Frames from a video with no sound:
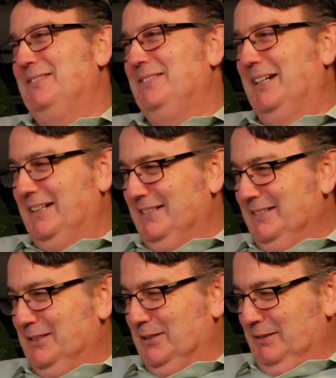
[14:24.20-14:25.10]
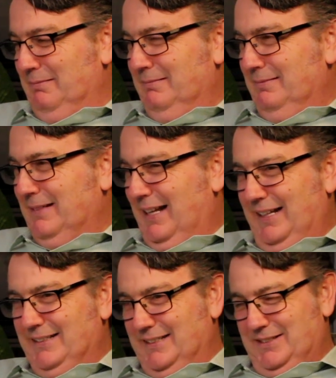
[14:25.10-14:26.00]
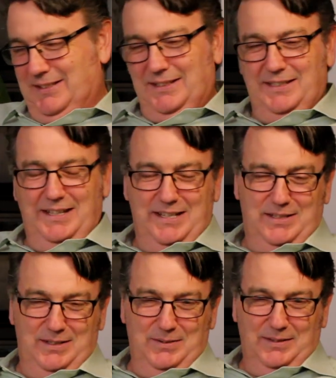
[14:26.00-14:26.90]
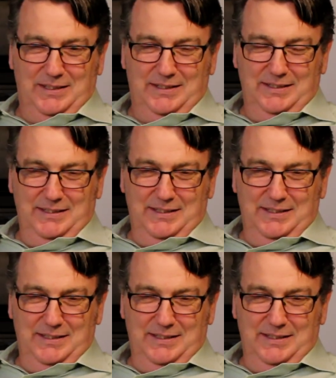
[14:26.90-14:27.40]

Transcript: Yeah, good. I like this. It's nice you're doing this.